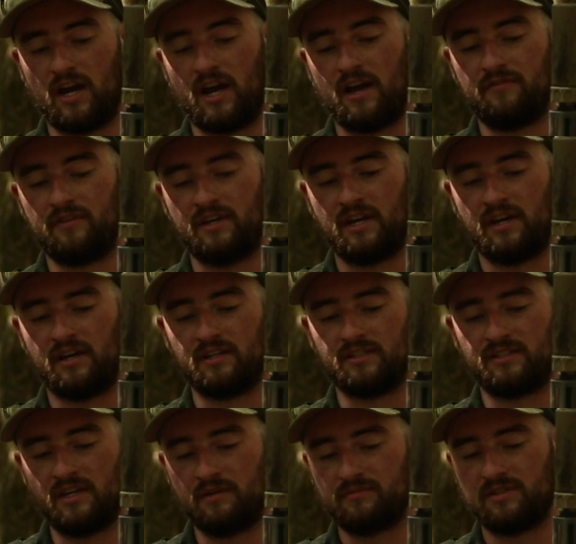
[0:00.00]
I have a
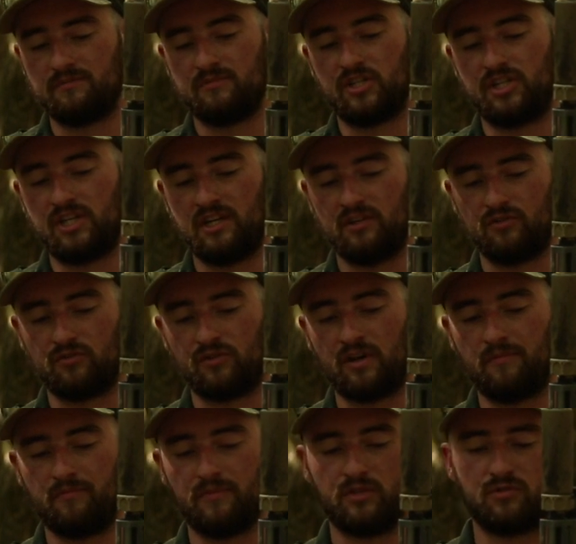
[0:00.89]
Samson Machine
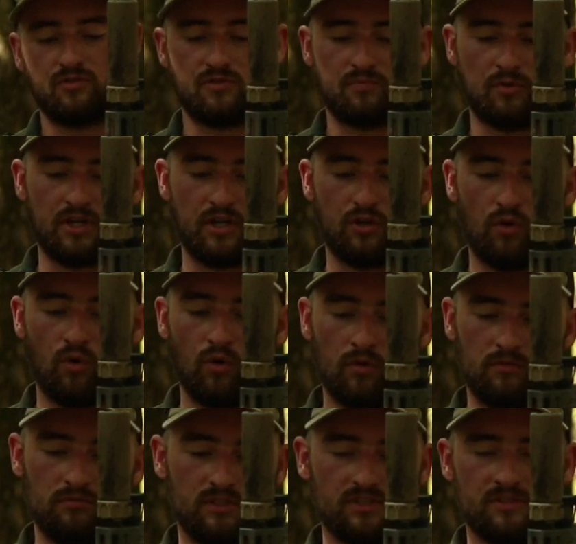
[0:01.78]
grip. This one's pretty
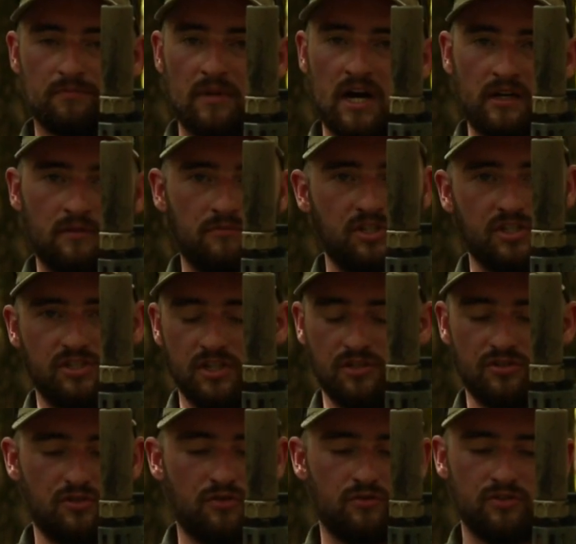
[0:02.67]
cool because the bottom just
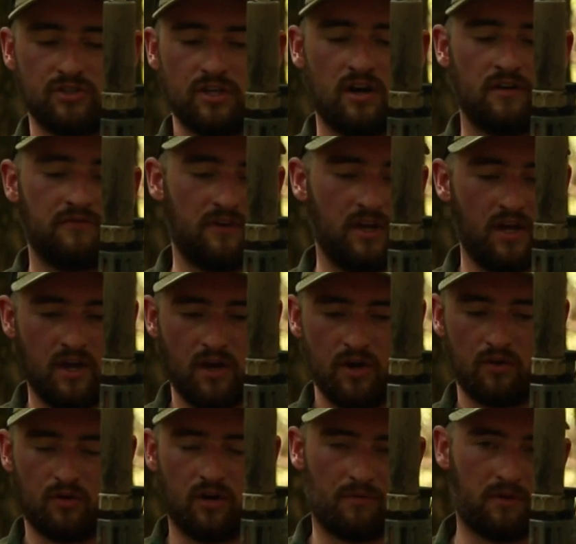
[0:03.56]
unscrews off.
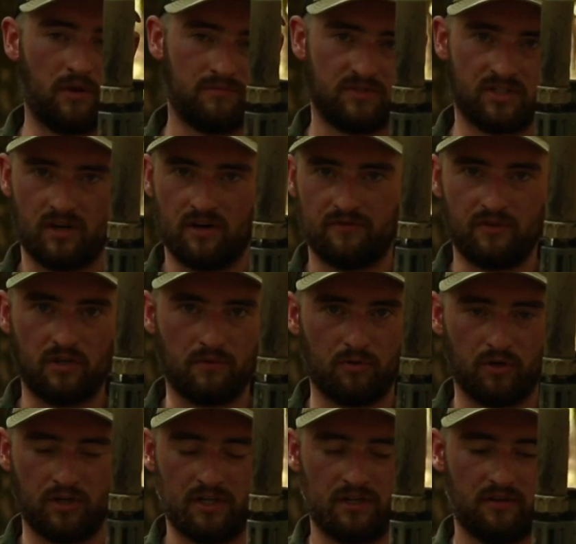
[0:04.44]
Grip comes off, you can
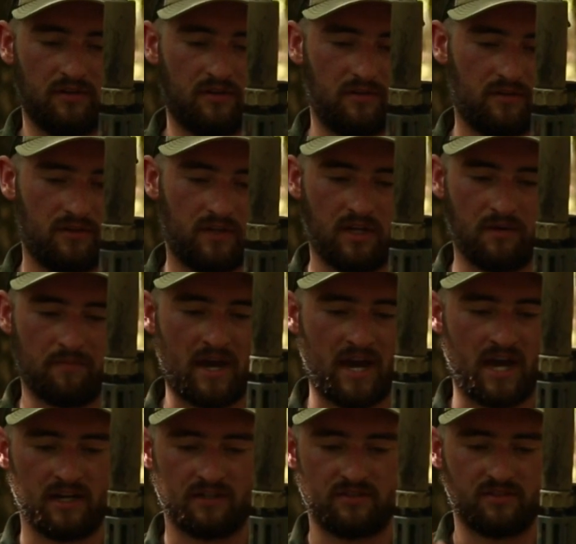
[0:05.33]
put it in a
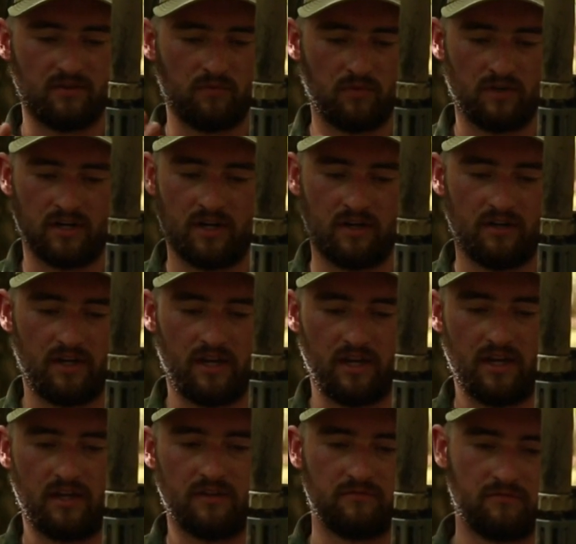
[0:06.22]
bag somewhere
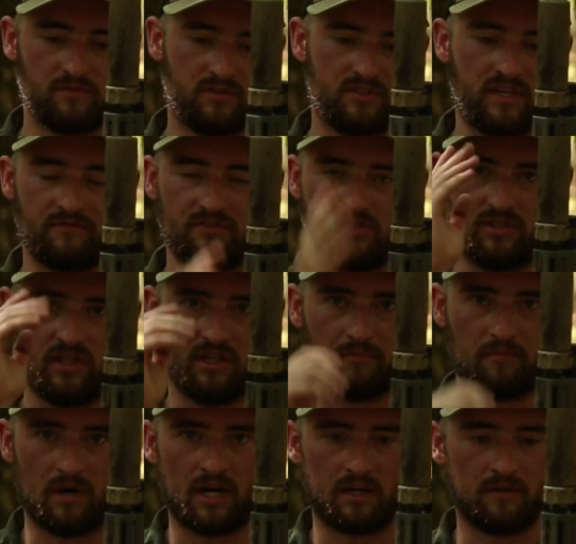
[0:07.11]
and just have a
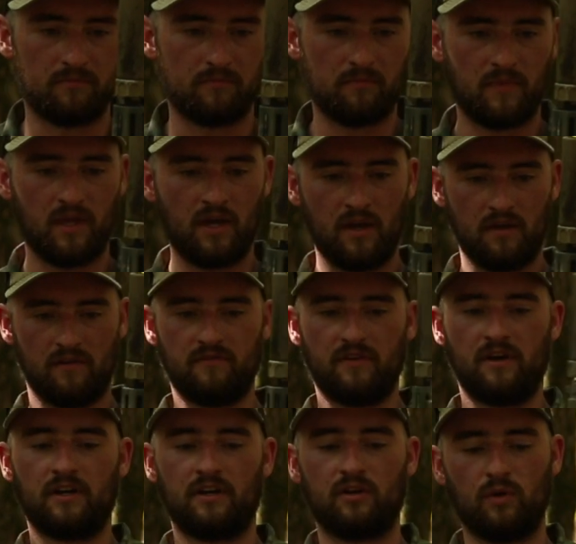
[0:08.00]
slick bottom
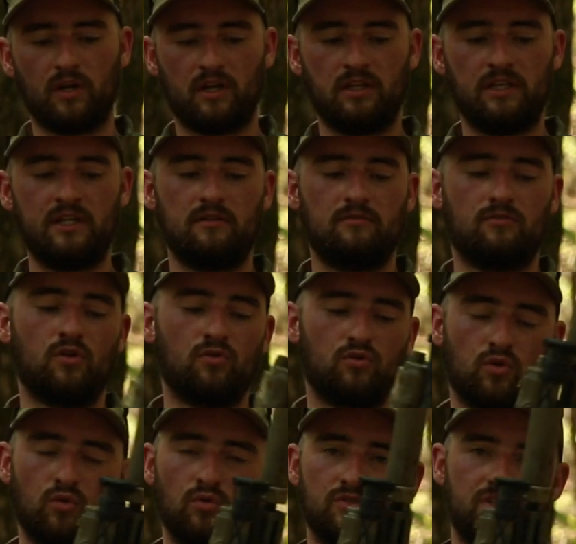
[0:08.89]
very quickly. No
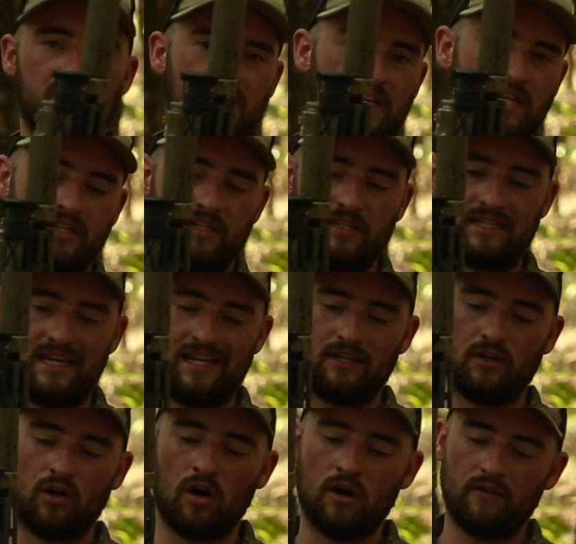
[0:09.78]
tools needed to
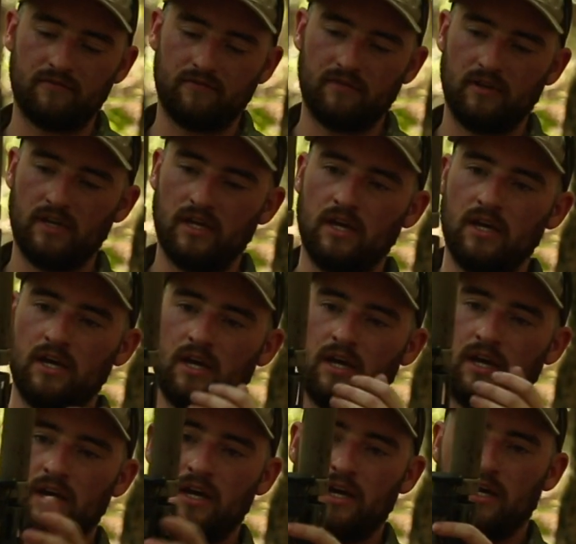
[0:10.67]
take it off.
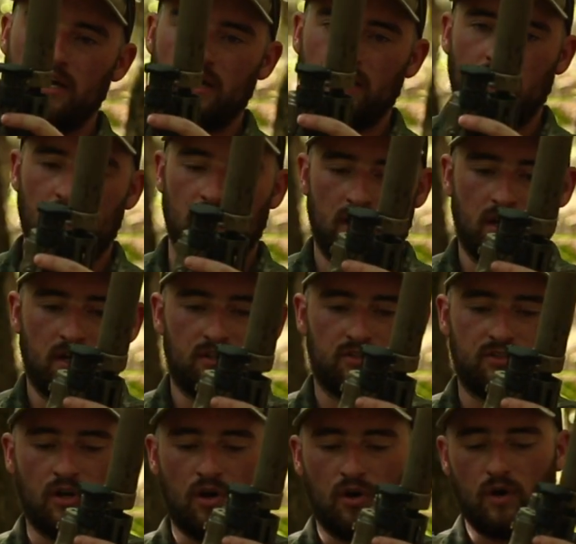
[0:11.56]

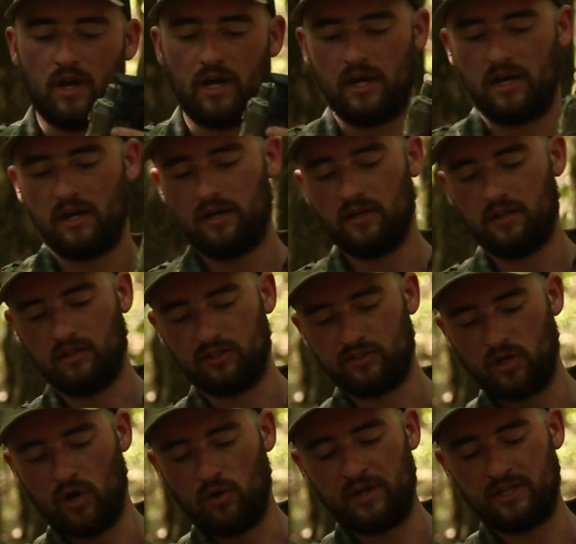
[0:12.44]
So
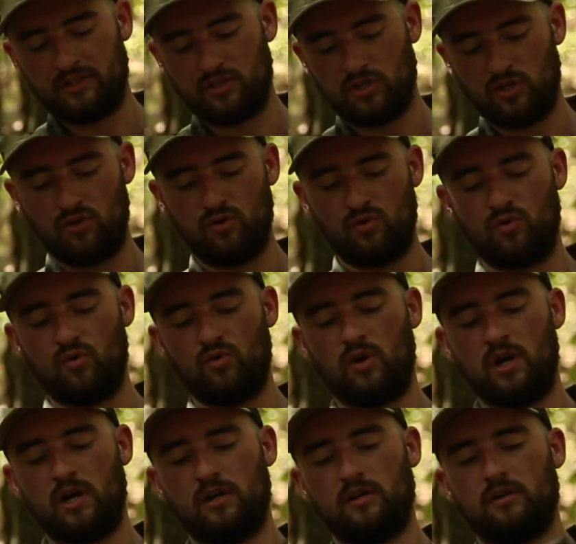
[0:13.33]
let's go
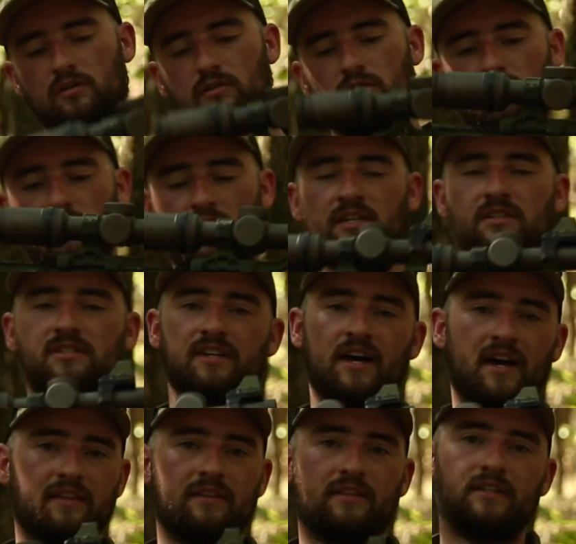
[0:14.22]
into
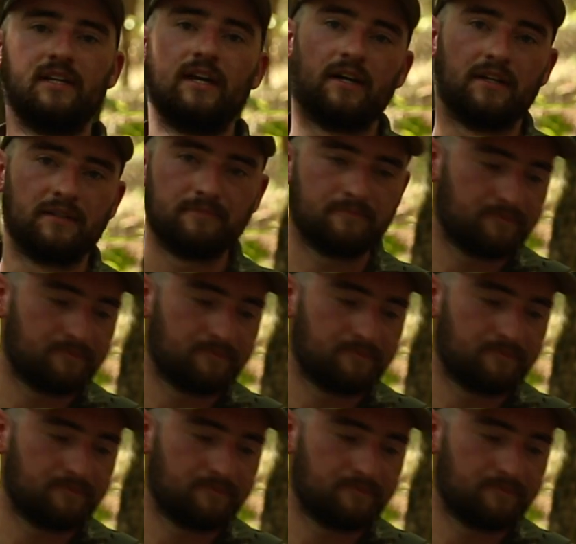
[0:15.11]
inside the gun.